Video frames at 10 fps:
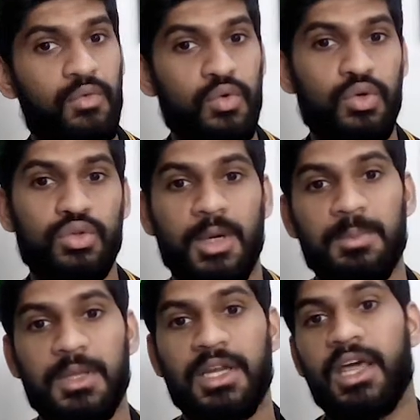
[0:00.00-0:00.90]
would do
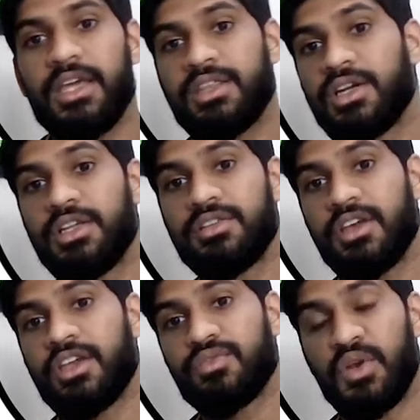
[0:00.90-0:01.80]
something like 30
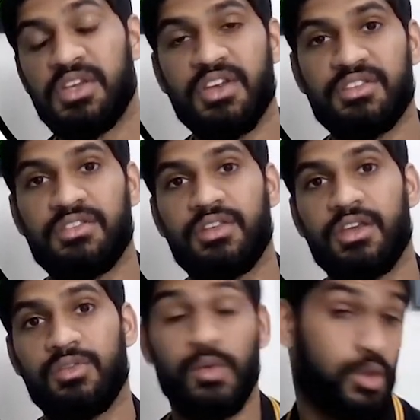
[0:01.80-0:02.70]
seconds for each
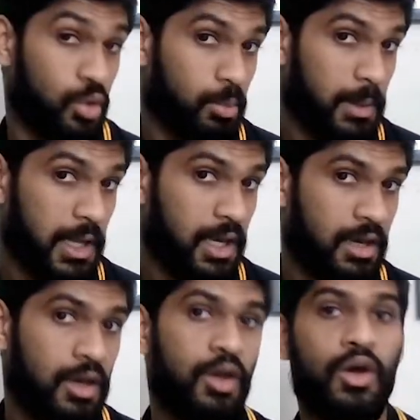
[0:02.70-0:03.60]
exercise with no break,
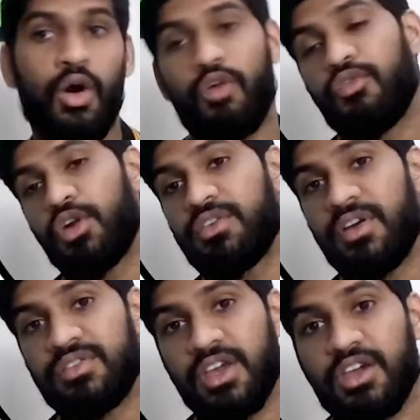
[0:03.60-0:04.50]
or 45
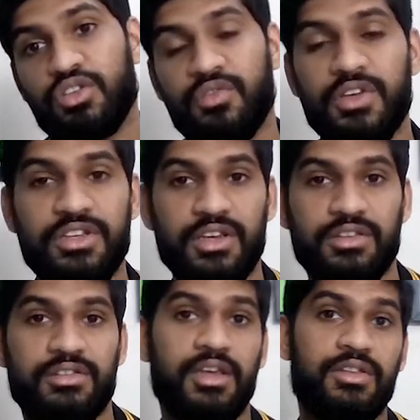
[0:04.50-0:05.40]
seconds of each
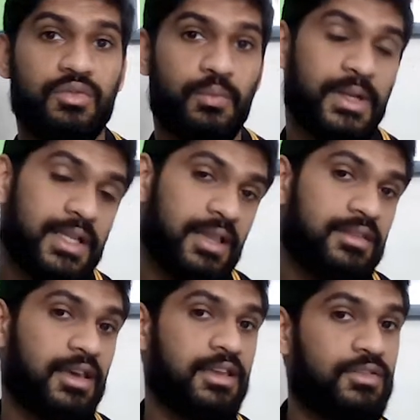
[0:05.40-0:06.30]
exercise with 10
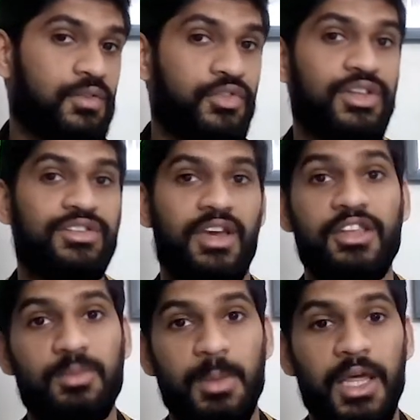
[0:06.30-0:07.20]
seconds, 15
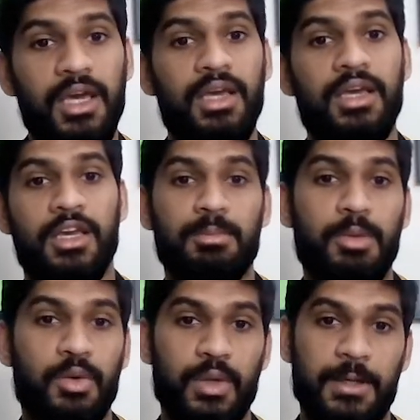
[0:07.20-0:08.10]
seconds break in
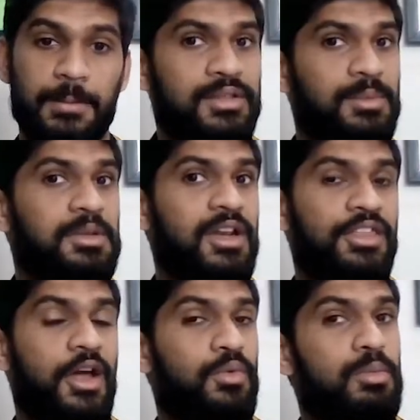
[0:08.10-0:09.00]
between. Something like
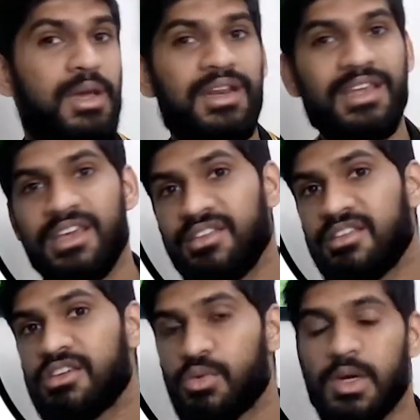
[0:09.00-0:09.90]
that would be an
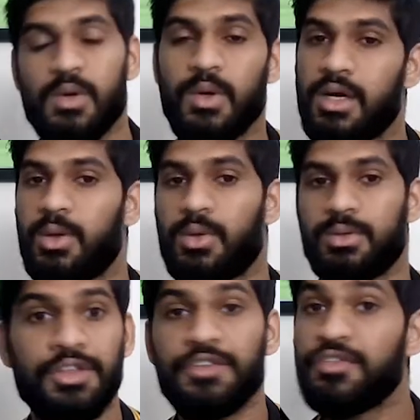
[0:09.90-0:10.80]
easy, quick workout.
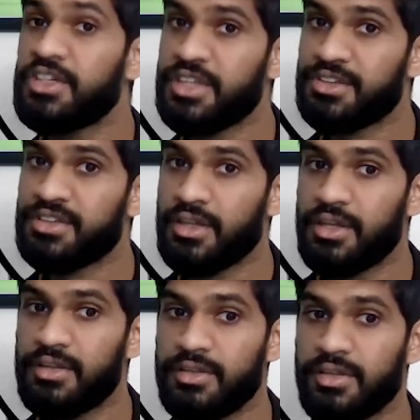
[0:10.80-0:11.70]
The first
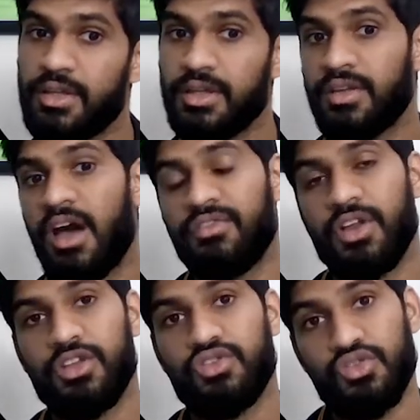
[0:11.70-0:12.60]
exercise is half
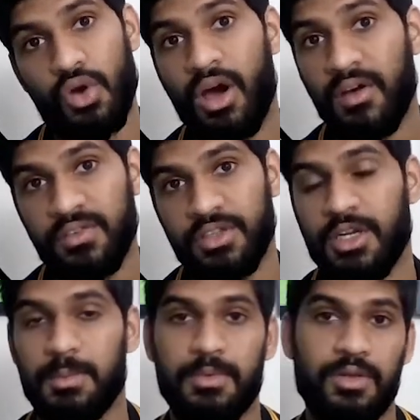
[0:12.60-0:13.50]
crunches or half
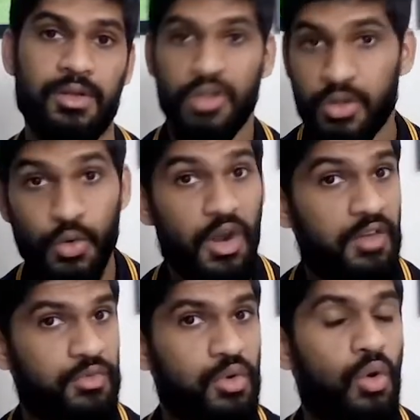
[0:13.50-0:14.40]
sit-ups. You don't
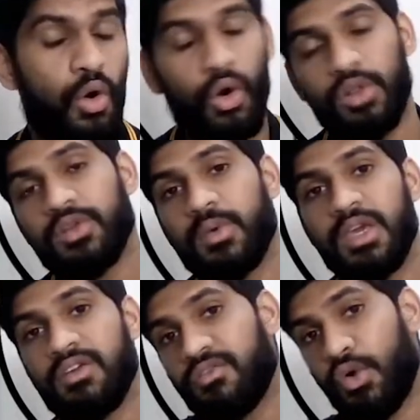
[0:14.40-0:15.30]
have to go all the
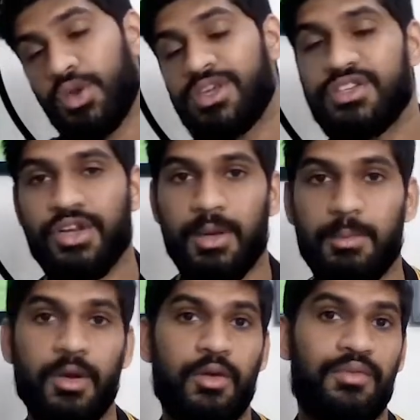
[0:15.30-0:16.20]
way for each rep,
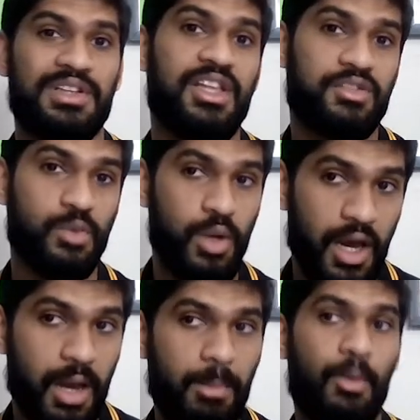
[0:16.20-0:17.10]
whether that's going
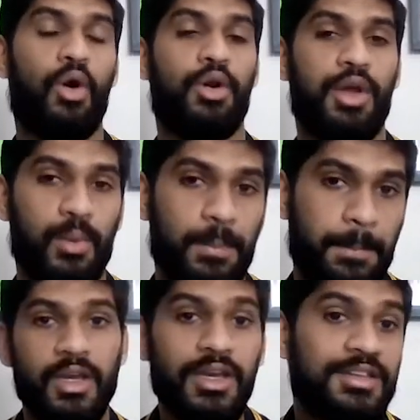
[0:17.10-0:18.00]
up or down.
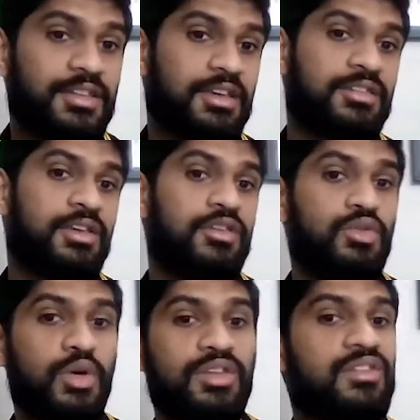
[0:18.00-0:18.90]
In this exercise, you
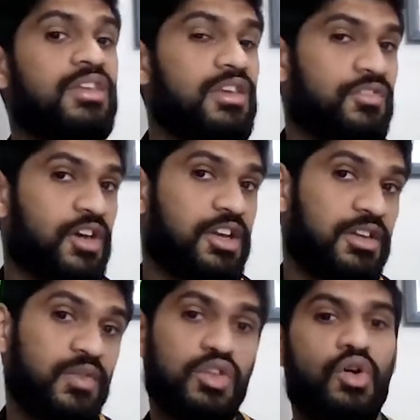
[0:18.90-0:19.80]
can see the
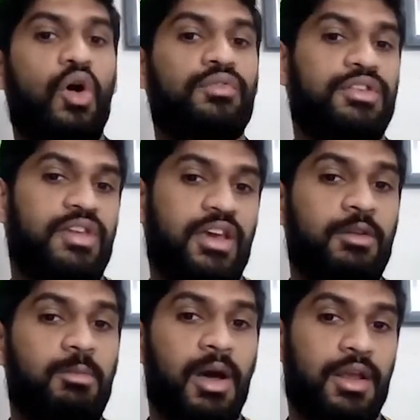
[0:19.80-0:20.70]
effectiveness of the
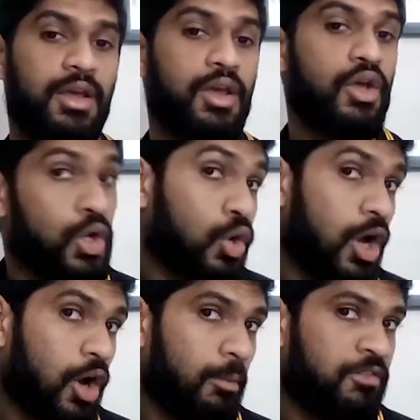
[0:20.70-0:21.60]
second bar. Look
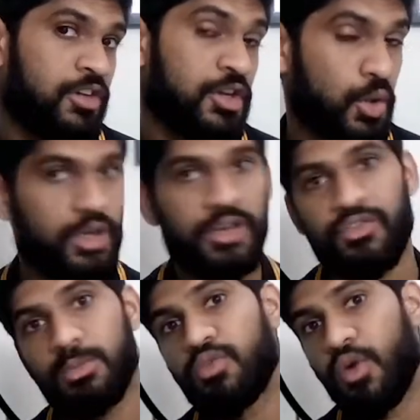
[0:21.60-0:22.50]
how my feet don't have to
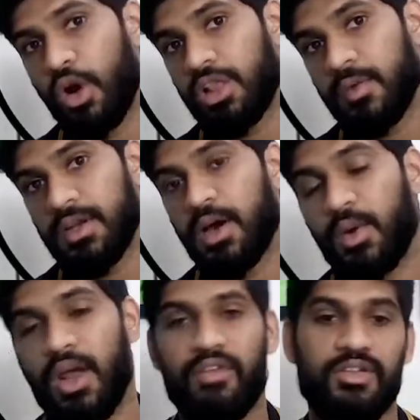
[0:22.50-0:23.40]
move all the way
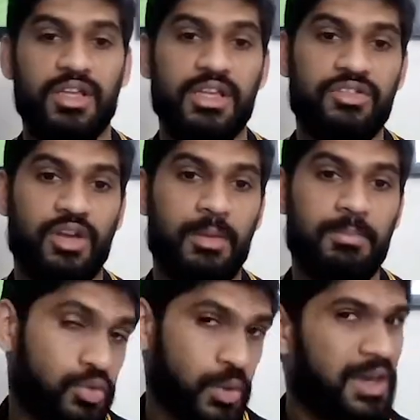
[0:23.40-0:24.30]
down after each rep,
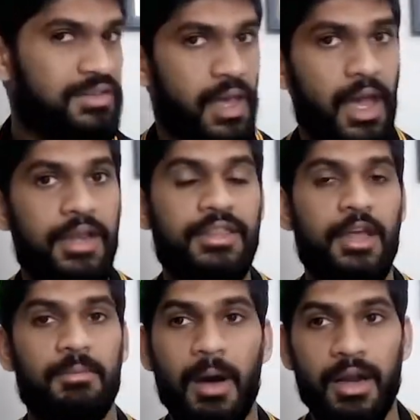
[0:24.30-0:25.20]
so I guess adding
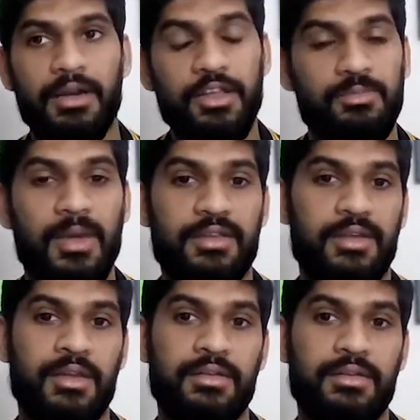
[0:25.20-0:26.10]
that bar does make
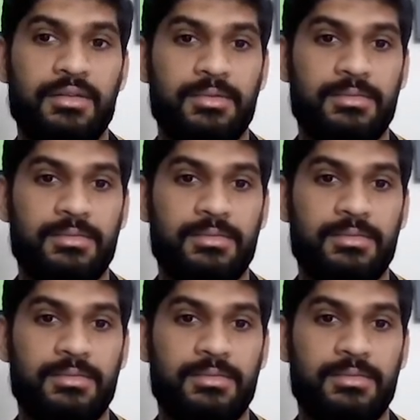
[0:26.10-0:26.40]
sense.